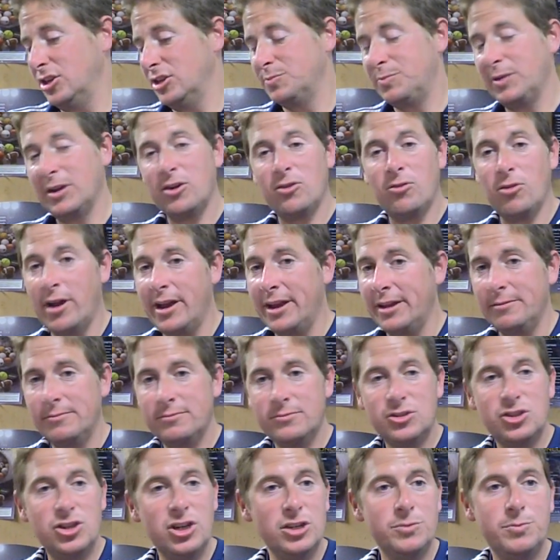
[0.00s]
She's been great.
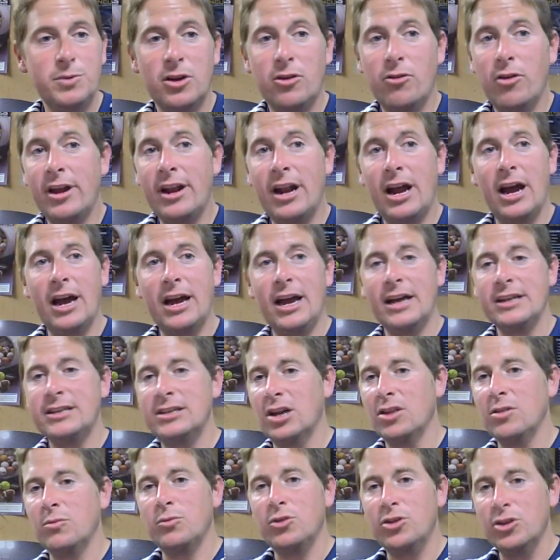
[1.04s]
She's been great. I
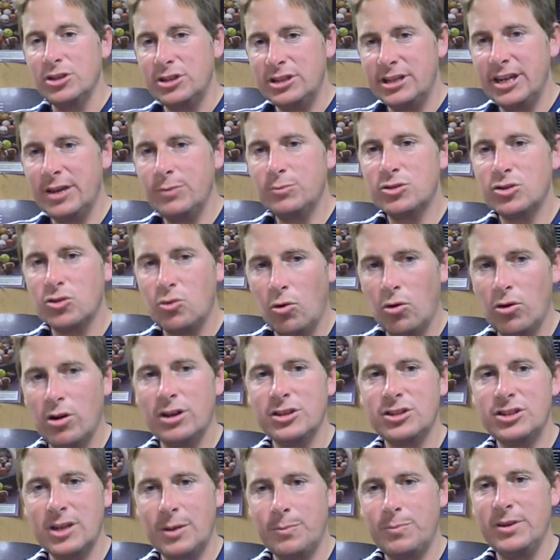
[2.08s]
tell them, good teams score
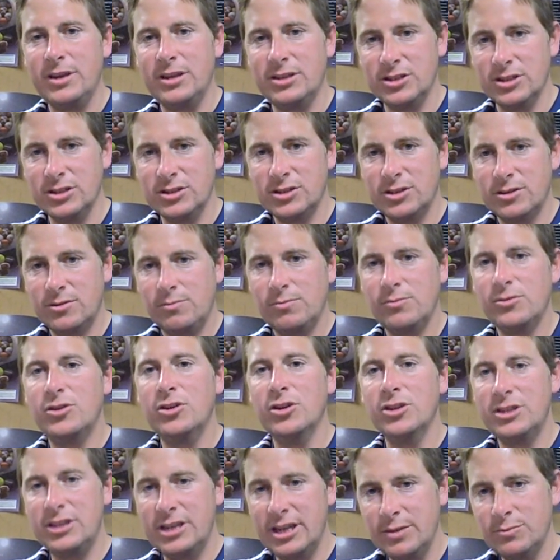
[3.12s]
on set pieces.
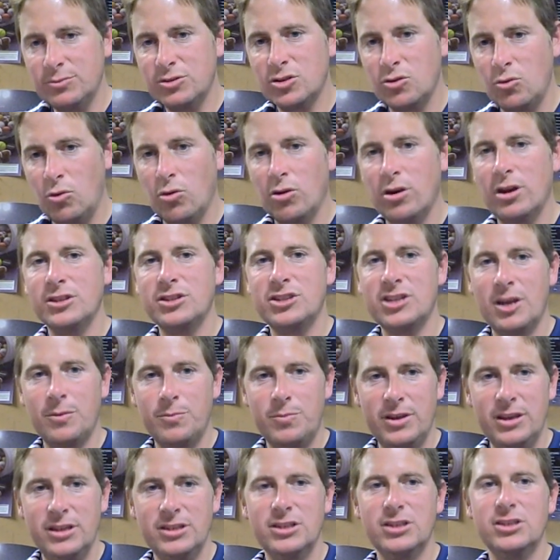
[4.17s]
Good teams score on
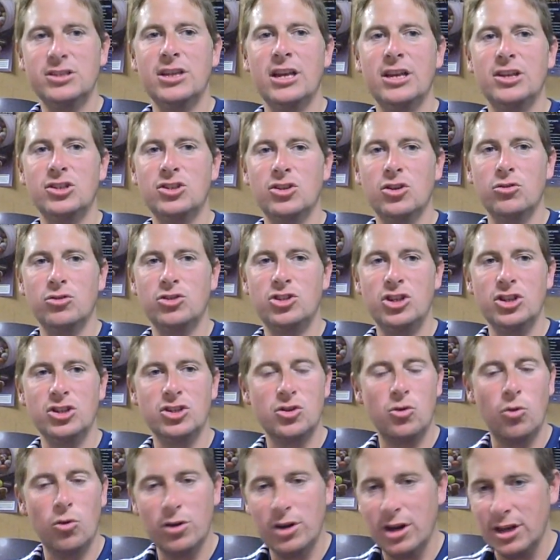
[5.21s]
set pieces, and so she
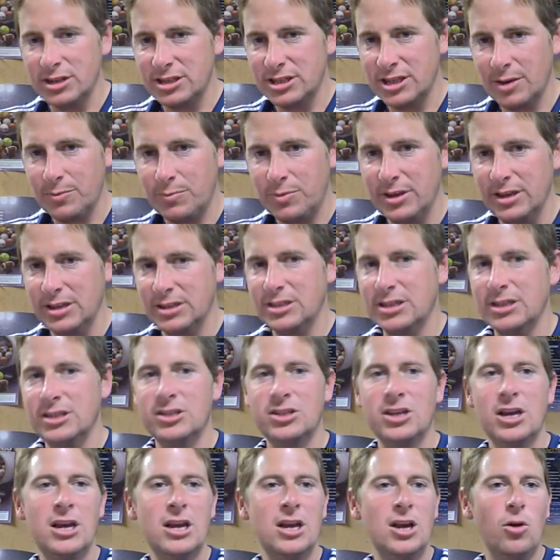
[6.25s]
scored on set
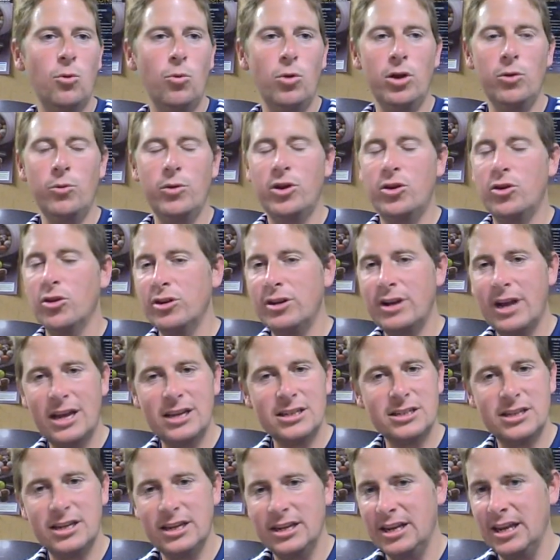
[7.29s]
pieces. We couldn't
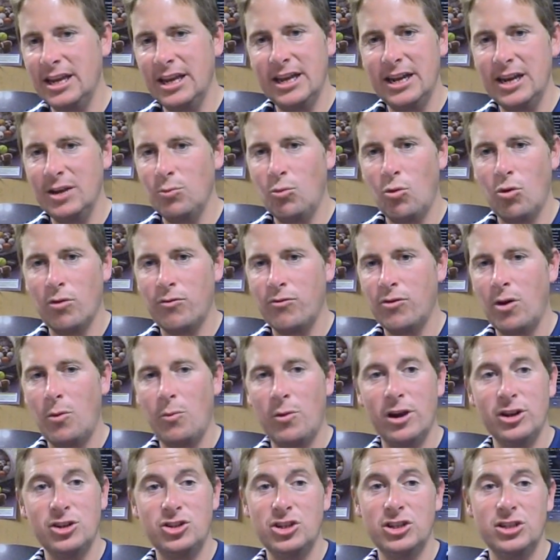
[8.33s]
ask any more from
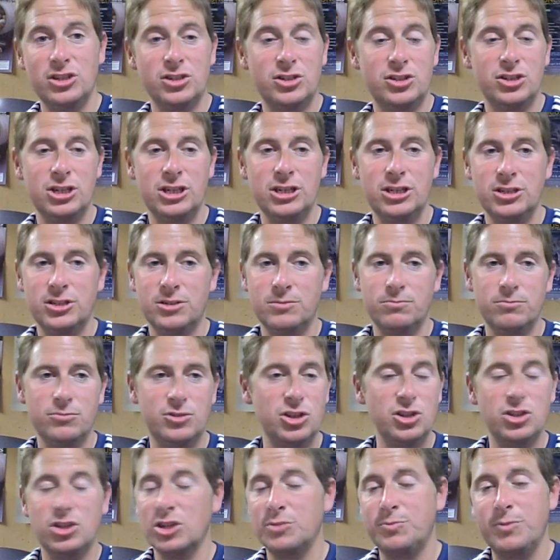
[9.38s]
her, and she's
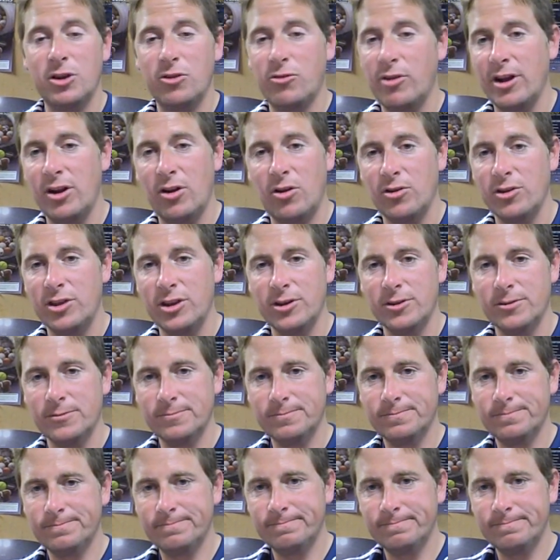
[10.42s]
just been great all year.